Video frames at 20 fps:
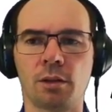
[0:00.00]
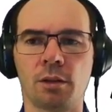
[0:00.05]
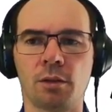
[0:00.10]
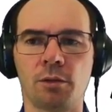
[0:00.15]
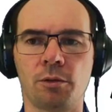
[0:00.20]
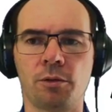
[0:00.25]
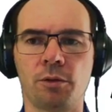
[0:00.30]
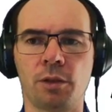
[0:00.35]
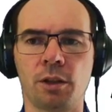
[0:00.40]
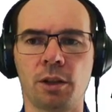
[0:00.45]

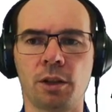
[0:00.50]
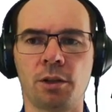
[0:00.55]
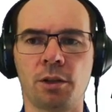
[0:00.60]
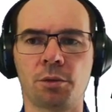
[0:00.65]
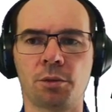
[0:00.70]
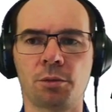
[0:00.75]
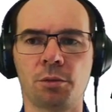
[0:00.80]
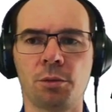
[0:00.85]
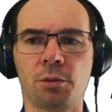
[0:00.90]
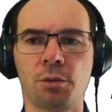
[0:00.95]
find
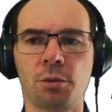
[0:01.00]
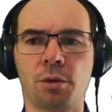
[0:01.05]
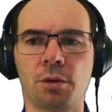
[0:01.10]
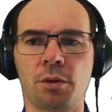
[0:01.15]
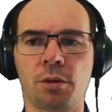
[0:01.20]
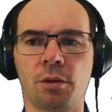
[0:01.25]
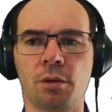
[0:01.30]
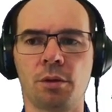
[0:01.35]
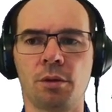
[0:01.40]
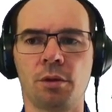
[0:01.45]
the root
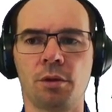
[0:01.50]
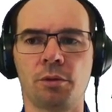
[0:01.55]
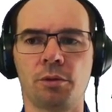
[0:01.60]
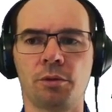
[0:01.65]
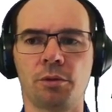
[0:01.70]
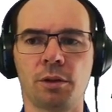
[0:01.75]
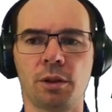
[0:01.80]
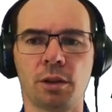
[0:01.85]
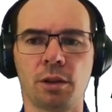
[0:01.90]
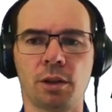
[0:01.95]
of
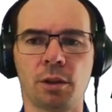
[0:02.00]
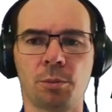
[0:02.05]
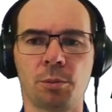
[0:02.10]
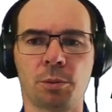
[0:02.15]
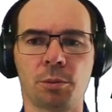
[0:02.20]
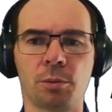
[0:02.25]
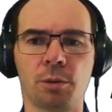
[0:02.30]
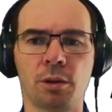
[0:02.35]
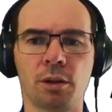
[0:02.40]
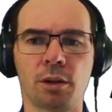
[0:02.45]
the
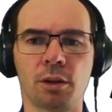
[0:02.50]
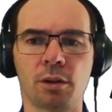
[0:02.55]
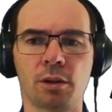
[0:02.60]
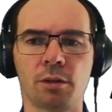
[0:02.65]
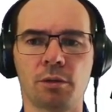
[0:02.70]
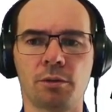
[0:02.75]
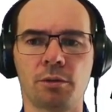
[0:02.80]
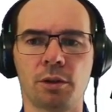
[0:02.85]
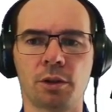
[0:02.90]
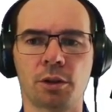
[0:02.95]
hyperbolic
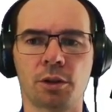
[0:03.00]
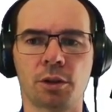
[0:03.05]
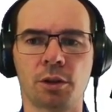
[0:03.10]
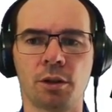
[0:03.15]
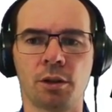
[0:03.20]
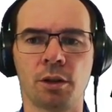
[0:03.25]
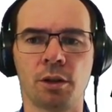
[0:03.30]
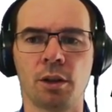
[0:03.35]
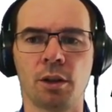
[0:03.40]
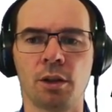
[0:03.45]
function,